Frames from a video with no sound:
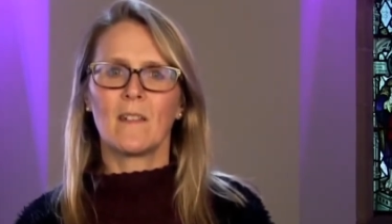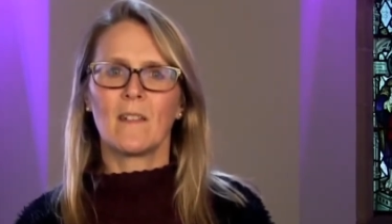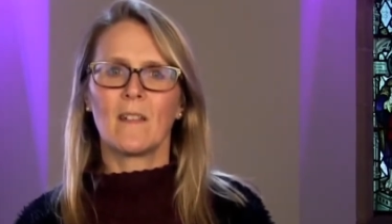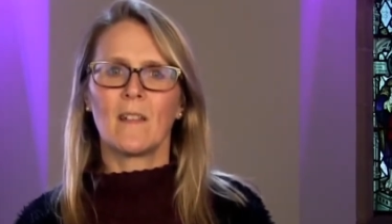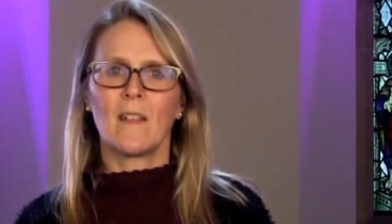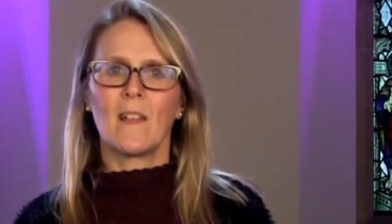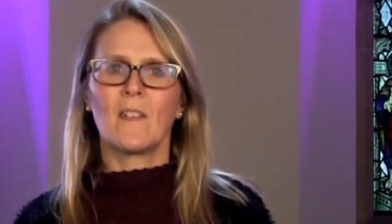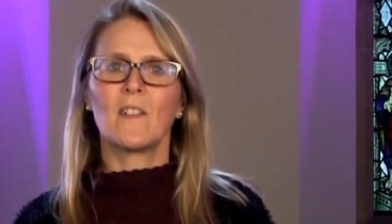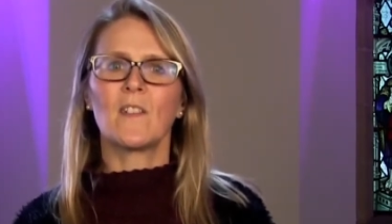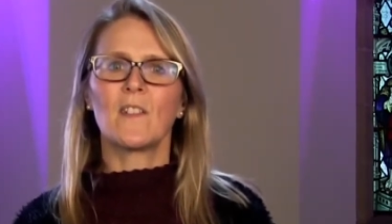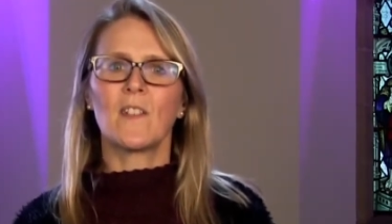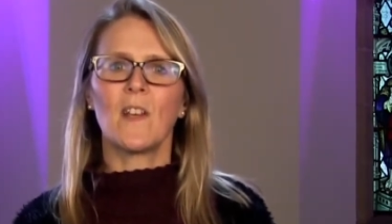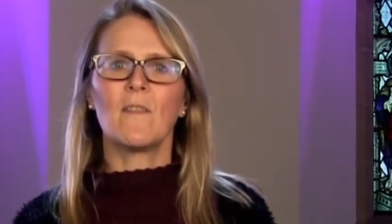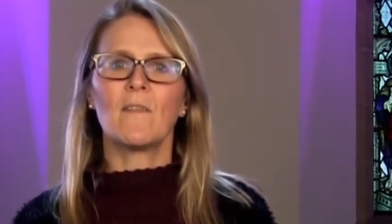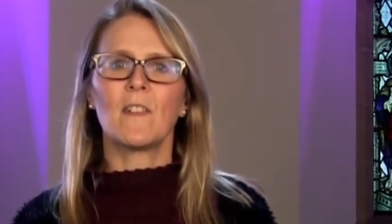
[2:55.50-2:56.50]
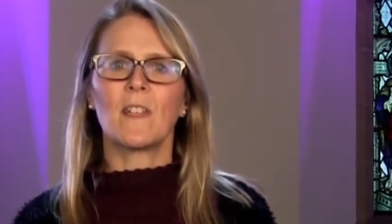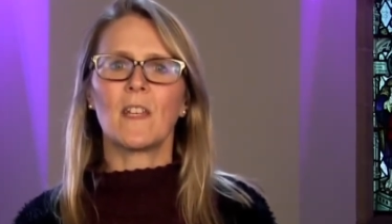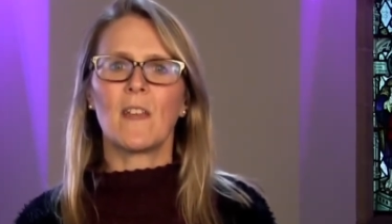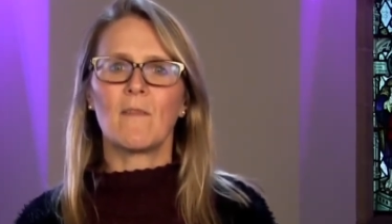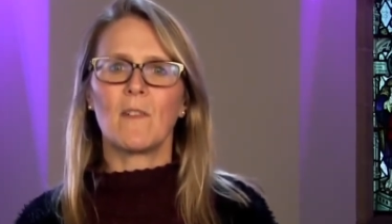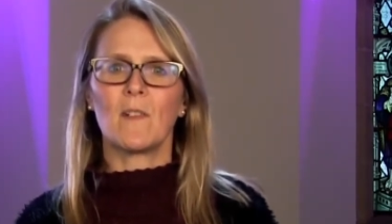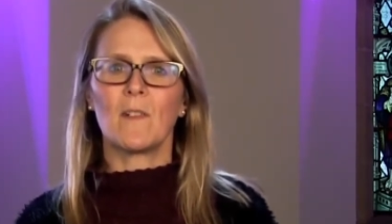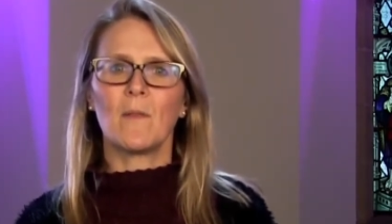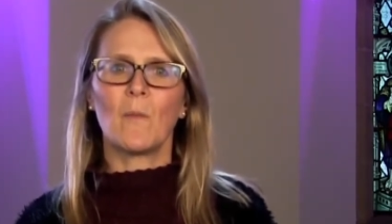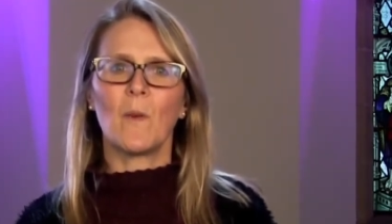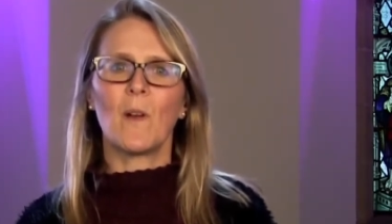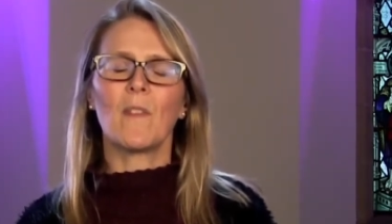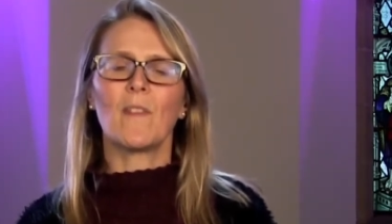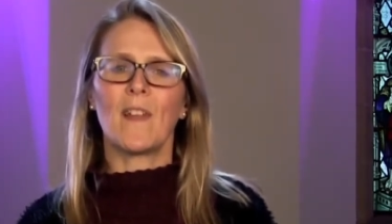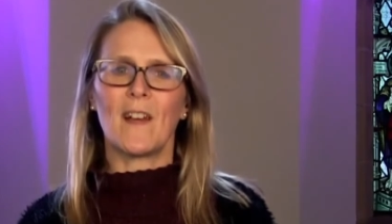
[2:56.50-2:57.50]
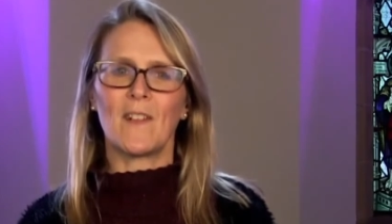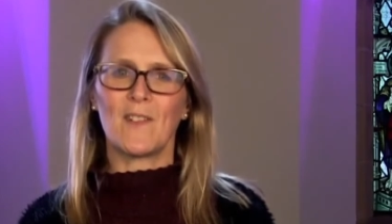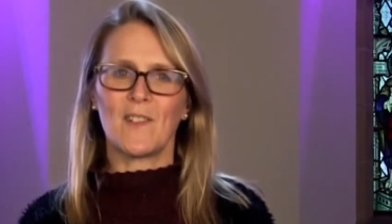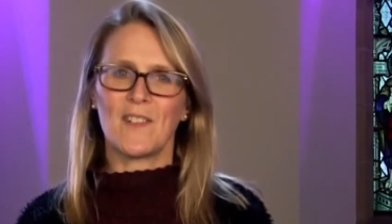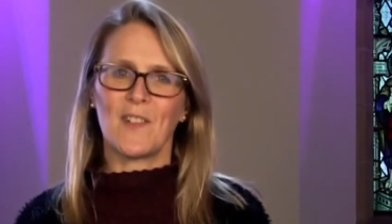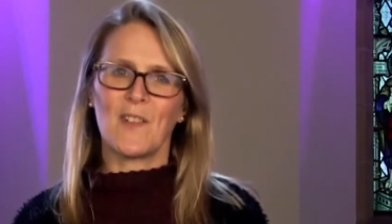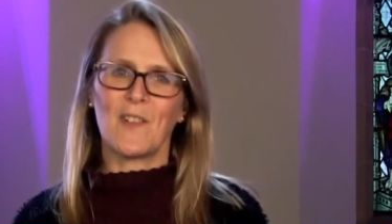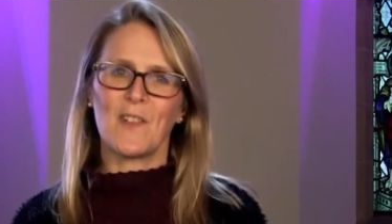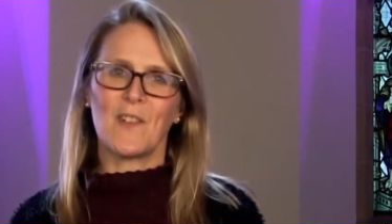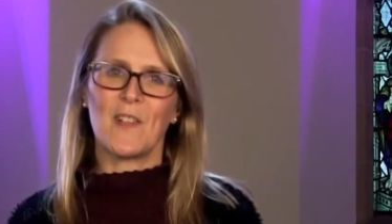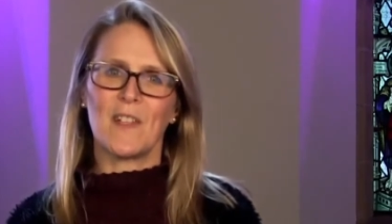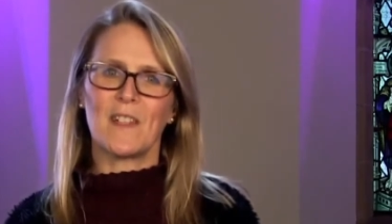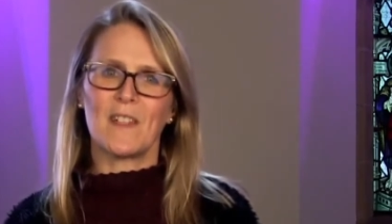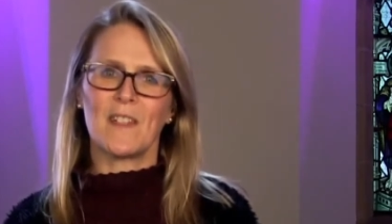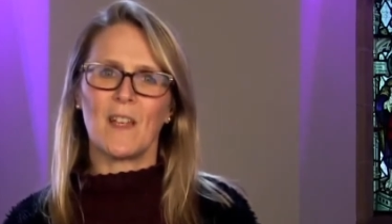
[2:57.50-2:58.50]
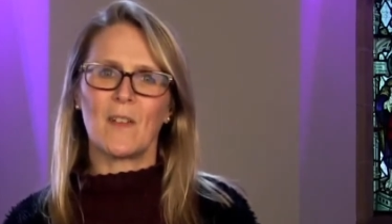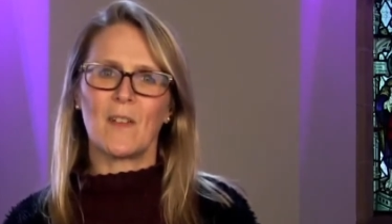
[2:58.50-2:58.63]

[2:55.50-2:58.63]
The servant given 1,000 coins said,